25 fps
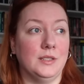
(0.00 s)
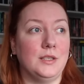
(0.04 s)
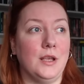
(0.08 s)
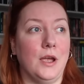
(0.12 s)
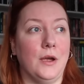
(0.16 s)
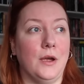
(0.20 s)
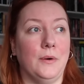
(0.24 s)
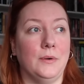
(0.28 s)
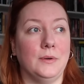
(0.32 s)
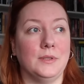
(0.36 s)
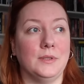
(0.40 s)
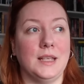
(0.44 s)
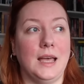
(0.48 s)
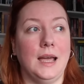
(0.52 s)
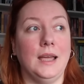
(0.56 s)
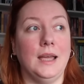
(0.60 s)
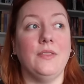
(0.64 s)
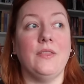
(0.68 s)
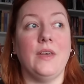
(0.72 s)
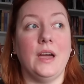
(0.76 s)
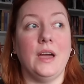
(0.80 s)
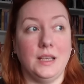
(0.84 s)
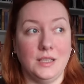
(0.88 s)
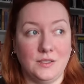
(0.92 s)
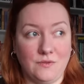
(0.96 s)
So I was
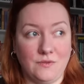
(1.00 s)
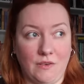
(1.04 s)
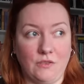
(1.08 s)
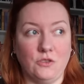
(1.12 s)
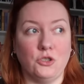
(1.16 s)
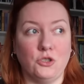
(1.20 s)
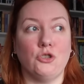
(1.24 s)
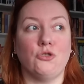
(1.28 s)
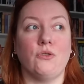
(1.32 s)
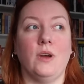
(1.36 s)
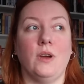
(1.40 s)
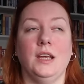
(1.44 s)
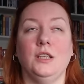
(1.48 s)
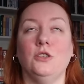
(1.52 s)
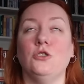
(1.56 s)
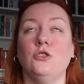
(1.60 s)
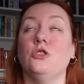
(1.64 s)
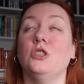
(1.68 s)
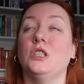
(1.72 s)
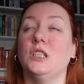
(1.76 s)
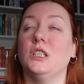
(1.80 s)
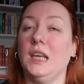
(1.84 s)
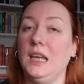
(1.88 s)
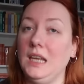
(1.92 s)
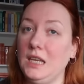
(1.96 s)
like, that is very strange.
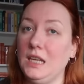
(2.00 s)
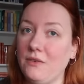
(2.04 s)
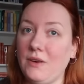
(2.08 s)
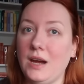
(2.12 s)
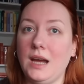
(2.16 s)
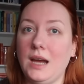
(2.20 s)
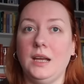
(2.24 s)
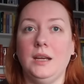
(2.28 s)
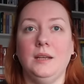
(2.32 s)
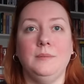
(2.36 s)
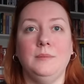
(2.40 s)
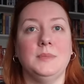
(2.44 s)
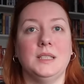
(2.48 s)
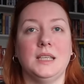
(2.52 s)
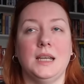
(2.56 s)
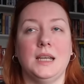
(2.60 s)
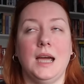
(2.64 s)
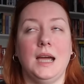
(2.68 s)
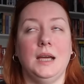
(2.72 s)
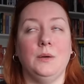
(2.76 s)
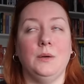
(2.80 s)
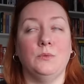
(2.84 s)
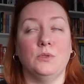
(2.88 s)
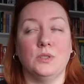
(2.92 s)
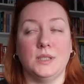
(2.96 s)
Just keep your eye on him tonight.